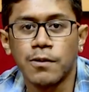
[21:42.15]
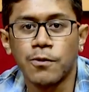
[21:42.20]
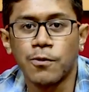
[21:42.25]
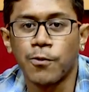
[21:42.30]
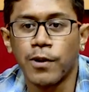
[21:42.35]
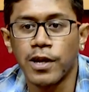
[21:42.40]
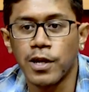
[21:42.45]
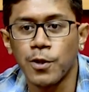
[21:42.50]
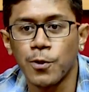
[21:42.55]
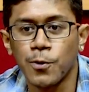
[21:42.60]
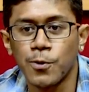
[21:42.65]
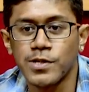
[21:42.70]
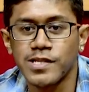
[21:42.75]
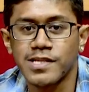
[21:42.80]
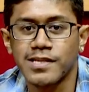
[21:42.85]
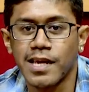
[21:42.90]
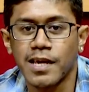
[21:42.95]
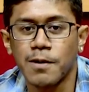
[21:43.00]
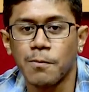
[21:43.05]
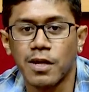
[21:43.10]
When you
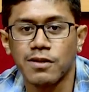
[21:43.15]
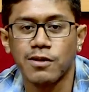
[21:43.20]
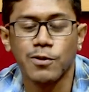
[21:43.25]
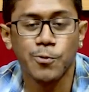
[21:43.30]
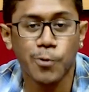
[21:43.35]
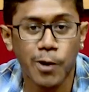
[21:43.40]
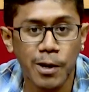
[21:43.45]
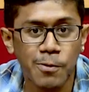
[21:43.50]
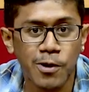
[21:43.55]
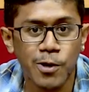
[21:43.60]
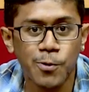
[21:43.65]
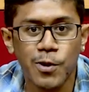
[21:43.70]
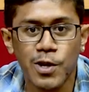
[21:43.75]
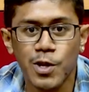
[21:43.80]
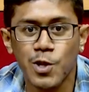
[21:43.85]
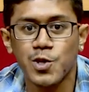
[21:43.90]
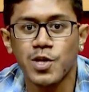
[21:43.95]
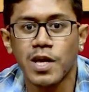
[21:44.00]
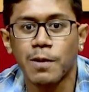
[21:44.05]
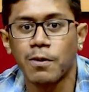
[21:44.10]
say about the grammar, when
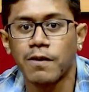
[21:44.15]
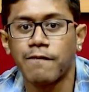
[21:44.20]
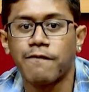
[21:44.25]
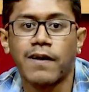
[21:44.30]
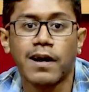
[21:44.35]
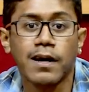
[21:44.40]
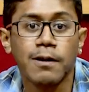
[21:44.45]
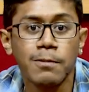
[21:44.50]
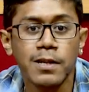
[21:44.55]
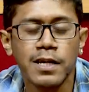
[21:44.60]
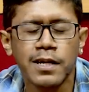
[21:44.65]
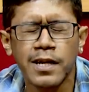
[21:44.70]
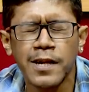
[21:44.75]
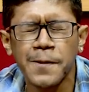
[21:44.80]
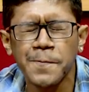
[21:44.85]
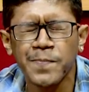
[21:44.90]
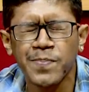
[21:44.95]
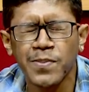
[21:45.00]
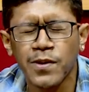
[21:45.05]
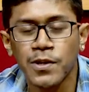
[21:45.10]
you say about the
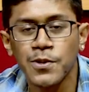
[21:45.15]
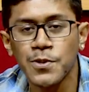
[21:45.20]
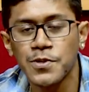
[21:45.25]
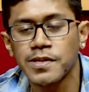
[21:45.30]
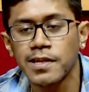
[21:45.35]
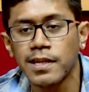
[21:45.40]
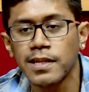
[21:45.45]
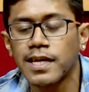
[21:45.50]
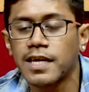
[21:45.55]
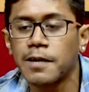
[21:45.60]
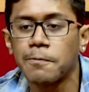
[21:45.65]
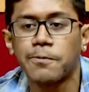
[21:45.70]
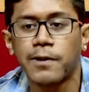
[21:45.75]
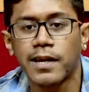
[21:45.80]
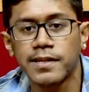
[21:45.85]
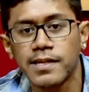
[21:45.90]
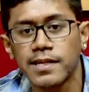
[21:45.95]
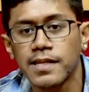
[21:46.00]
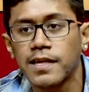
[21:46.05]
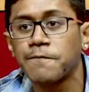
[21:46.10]
vocabulary, you still need to keep
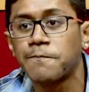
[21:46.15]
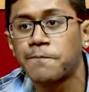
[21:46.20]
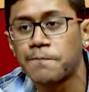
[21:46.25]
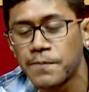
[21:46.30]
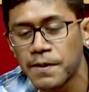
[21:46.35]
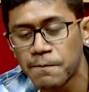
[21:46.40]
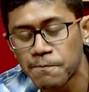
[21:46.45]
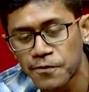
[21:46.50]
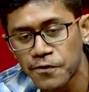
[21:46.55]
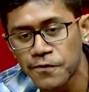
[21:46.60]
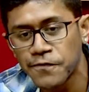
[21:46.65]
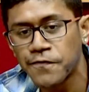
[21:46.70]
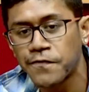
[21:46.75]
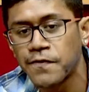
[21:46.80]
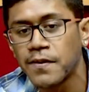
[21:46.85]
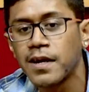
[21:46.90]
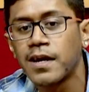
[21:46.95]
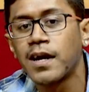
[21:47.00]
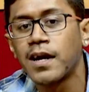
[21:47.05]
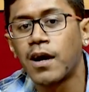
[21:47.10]
practicing, improve
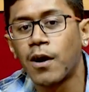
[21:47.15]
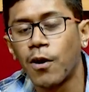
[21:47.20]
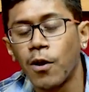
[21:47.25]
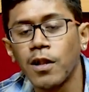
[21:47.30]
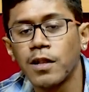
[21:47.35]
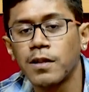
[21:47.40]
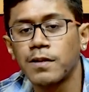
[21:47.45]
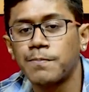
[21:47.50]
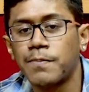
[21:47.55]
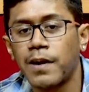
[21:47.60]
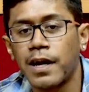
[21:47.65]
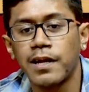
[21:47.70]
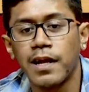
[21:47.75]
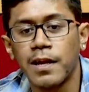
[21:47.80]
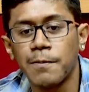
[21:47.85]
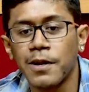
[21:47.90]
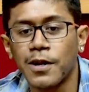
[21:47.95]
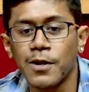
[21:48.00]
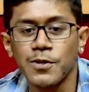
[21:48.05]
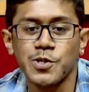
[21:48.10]
all by day.
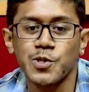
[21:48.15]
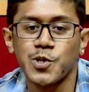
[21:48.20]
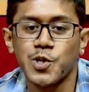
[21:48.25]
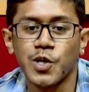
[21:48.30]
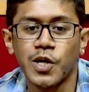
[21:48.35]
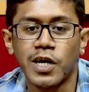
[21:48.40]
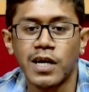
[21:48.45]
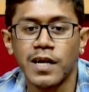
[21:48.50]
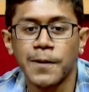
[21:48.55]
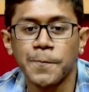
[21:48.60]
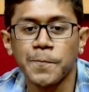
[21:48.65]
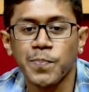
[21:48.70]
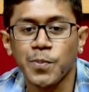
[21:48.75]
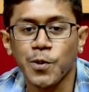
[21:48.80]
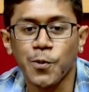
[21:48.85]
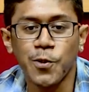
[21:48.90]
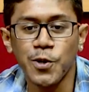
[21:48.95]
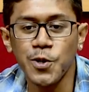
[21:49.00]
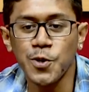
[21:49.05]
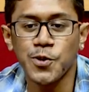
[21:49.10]
Because in sure,
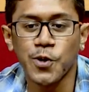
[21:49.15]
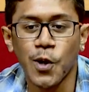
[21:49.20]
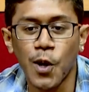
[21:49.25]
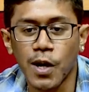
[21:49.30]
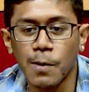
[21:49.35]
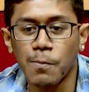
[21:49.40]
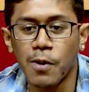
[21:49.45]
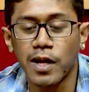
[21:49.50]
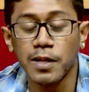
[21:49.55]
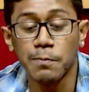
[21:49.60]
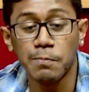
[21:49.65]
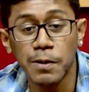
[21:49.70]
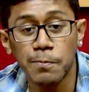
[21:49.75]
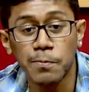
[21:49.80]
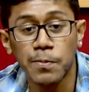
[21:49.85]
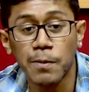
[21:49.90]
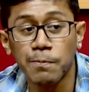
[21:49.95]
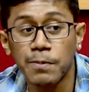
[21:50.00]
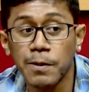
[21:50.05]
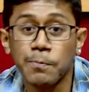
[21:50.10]
when you talk about the
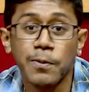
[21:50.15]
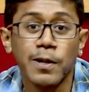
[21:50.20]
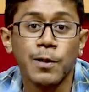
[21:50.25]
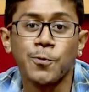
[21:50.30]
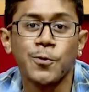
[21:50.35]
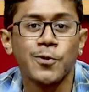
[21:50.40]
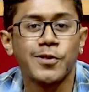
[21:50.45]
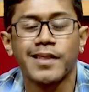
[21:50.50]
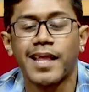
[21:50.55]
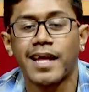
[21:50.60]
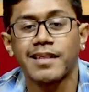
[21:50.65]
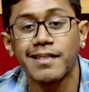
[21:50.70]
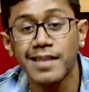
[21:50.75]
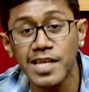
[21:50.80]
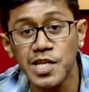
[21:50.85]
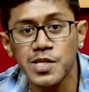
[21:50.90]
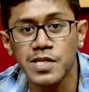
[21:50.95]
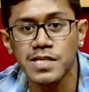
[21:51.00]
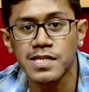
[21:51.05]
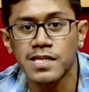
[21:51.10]
people would not
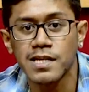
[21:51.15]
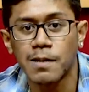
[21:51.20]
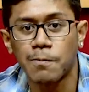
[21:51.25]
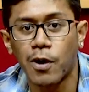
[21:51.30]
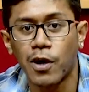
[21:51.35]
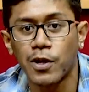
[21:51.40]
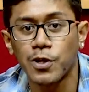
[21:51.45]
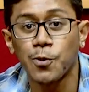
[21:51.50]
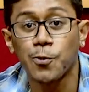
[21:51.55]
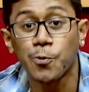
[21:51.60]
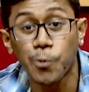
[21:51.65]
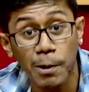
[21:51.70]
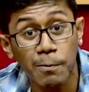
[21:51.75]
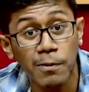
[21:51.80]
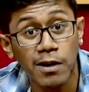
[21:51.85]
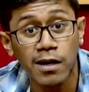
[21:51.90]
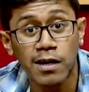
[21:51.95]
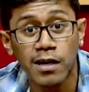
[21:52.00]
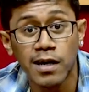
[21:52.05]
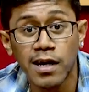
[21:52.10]
listen about your
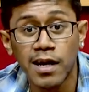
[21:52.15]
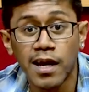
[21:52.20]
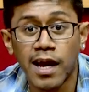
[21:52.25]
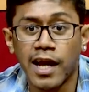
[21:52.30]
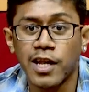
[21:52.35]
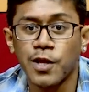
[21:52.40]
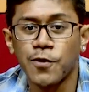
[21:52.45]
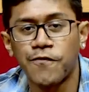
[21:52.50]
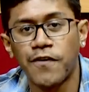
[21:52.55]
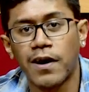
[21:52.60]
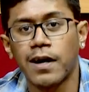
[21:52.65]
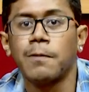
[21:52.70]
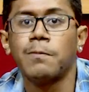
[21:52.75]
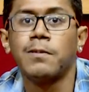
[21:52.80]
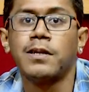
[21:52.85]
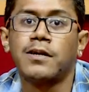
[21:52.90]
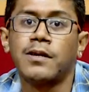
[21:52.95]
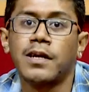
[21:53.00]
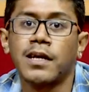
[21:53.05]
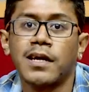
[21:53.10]
grammar and your
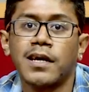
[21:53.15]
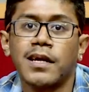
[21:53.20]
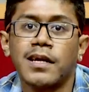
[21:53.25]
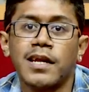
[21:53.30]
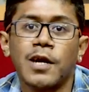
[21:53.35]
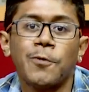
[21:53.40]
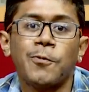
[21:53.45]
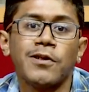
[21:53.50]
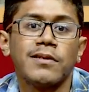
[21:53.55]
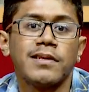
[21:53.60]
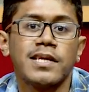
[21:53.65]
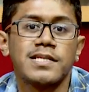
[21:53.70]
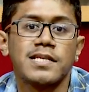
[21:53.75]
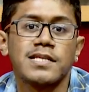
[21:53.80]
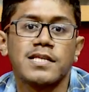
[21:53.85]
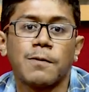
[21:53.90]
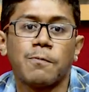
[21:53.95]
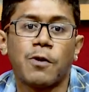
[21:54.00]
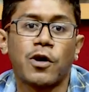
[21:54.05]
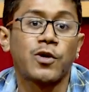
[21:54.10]
vocabulary. They will
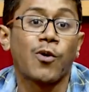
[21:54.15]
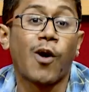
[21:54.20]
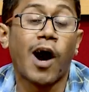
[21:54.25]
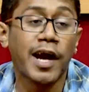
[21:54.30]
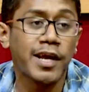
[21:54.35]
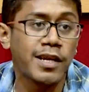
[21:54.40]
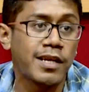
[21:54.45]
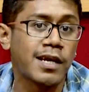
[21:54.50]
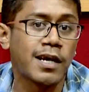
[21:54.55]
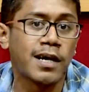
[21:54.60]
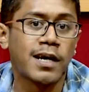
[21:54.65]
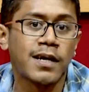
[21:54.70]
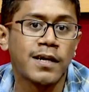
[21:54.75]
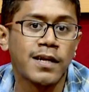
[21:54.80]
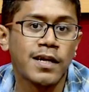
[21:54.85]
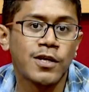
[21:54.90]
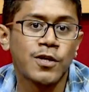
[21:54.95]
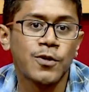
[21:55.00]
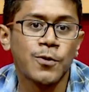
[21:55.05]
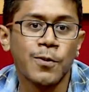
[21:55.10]
listen about your idea.
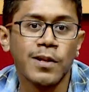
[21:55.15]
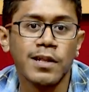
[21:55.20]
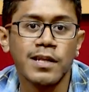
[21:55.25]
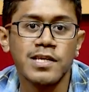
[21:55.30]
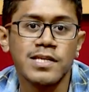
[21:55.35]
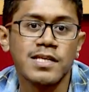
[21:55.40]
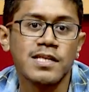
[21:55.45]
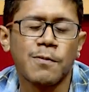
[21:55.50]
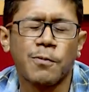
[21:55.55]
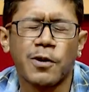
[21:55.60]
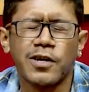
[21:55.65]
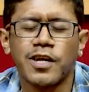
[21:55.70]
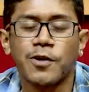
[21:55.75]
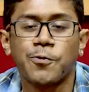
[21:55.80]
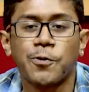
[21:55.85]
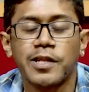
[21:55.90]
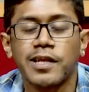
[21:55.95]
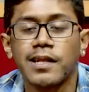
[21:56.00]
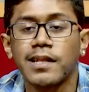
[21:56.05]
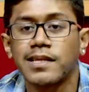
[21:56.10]
You will listen about the
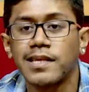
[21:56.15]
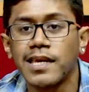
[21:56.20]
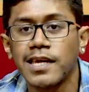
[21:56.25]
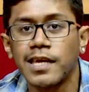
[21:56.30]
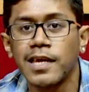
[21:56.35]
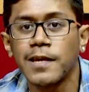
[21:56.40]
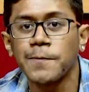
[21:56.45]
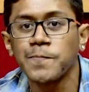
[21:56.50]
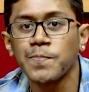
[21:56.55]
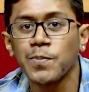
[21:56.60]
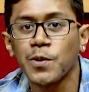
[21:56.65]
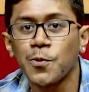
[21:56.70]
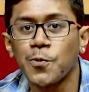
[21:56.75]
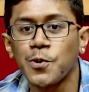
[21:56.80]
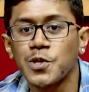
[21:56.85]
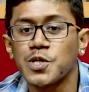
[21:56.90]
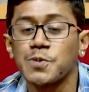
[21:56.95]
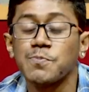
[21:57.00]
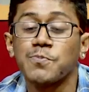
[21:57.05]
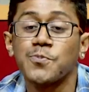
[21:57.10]
critical thinking,
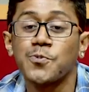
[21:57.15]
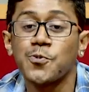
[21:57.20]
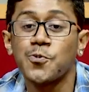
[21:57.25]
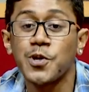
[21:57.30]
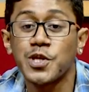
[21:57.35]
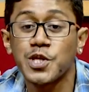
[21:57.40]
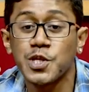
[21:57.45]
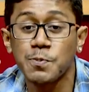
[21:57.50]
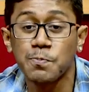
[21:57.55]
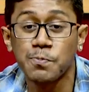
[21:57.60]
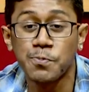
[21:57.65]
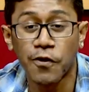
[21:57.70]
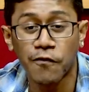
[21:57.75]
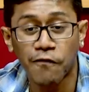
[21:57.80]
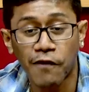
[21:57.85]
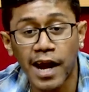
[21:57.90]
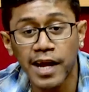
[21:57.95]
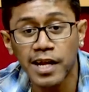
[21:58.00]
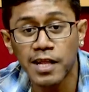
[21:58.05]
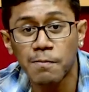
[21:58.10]
which
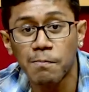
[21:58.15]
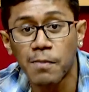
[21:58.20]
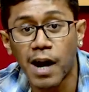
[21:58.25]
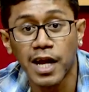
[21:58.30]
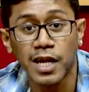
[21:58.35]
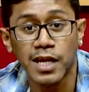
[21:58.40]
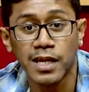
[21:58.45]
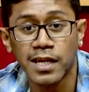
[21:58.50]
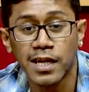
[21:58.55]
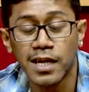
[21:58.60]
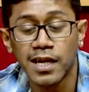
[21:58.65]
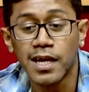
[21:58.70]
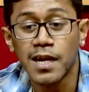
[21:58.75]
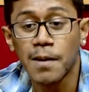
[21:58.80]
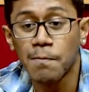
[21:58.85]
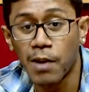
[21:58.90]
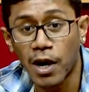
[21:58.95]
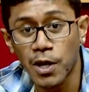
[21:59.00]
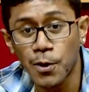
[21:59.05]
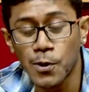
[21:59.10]
provided by
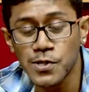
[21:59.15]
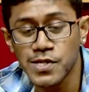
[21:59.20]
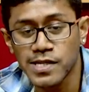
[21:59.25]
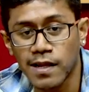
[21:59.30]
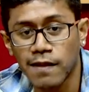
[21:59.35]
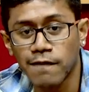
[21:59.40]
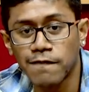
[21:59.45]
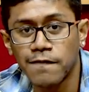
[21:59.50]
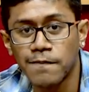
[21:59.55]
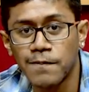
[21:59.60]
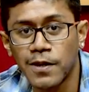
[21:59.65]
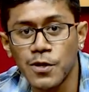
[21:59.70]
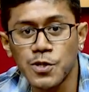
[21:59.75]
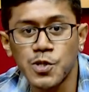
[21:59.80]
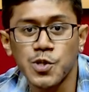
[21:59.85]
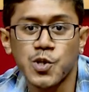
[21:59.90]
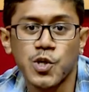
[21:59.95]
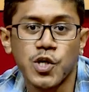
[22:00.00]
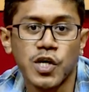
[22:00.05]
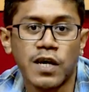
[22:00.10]
yourself. Because
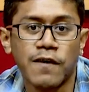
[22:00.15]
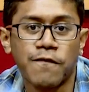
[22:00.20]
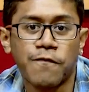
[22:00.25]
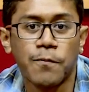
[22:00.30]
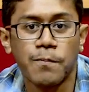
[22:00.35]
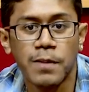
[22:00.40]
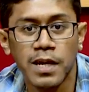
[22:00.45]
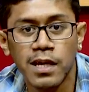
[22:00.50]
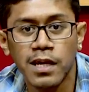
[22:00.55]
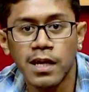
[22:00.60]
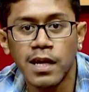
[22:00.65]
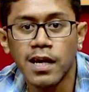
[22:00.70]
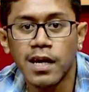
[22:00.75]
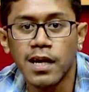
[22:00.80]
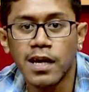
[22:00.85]
in sure, for me,